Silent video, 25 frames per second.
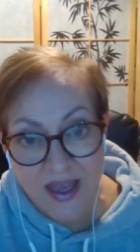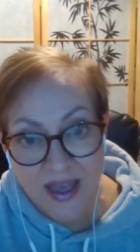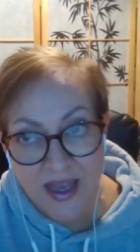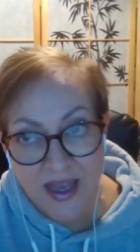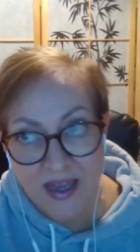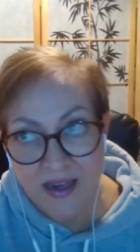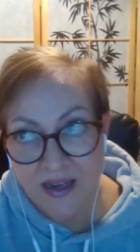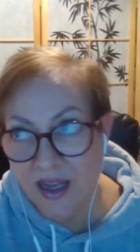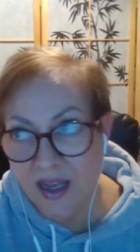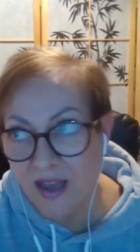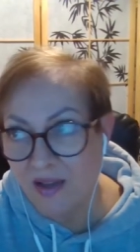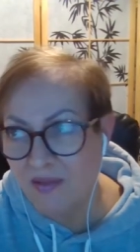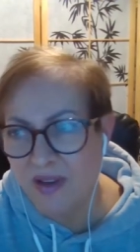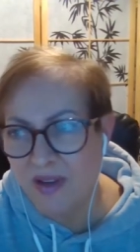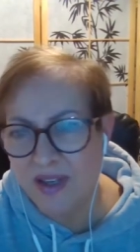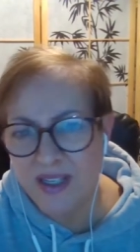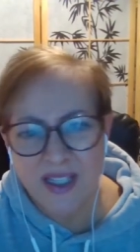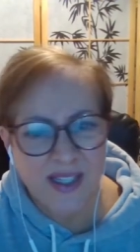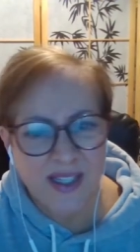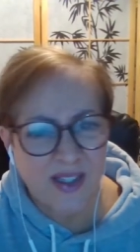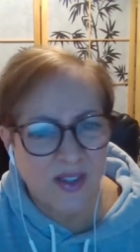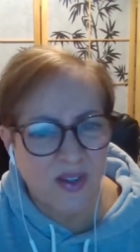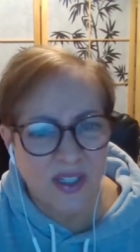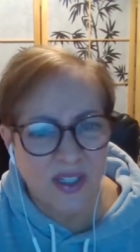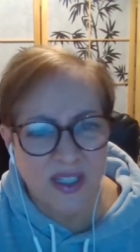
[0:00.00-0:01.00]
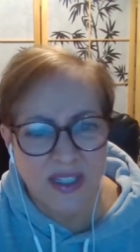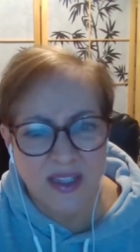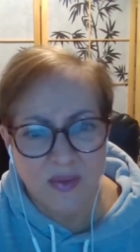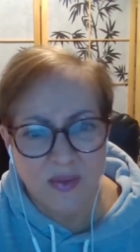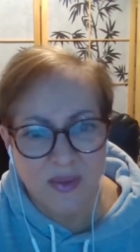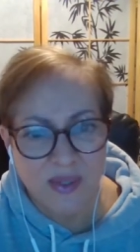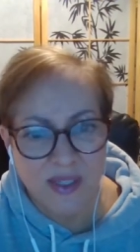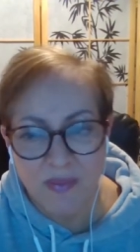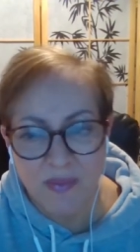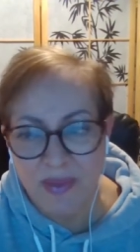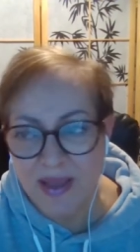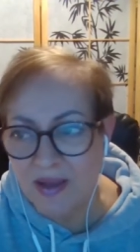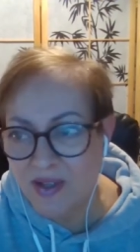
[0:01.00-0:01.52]
And I read a study that
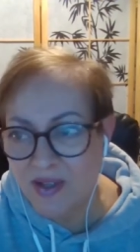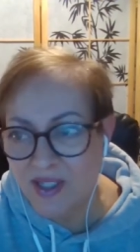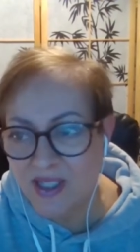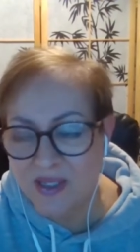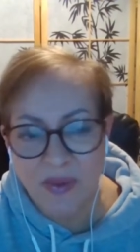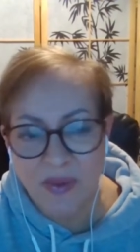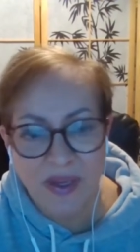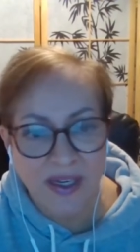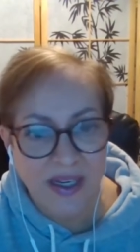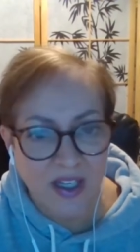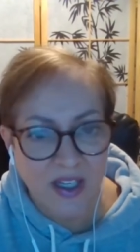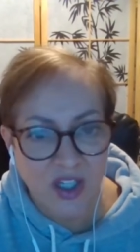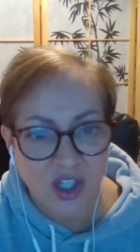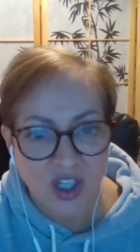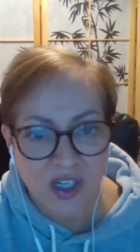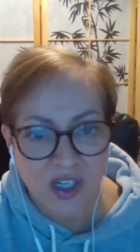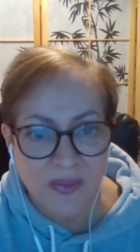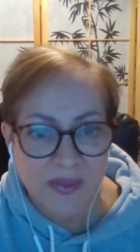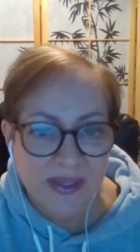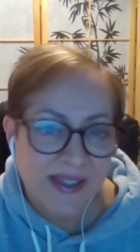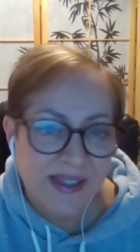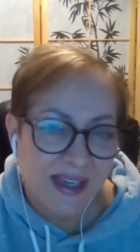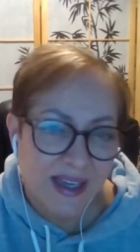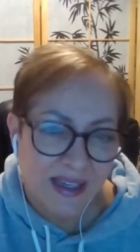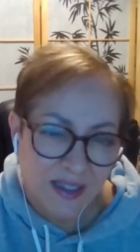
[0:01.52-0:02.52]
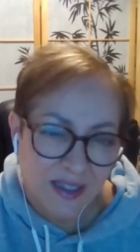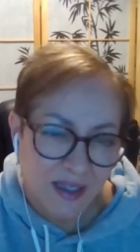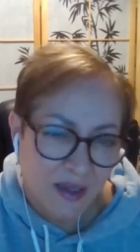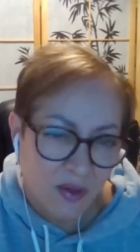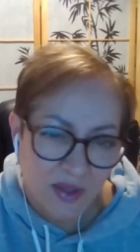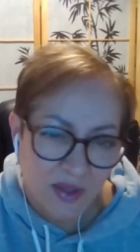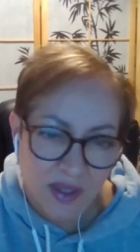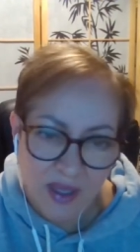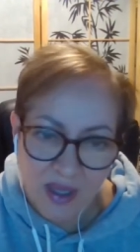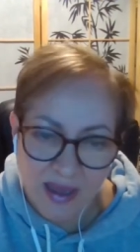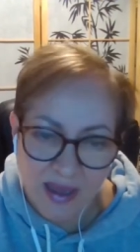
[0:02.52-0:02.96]
was about spinach, and it was saying,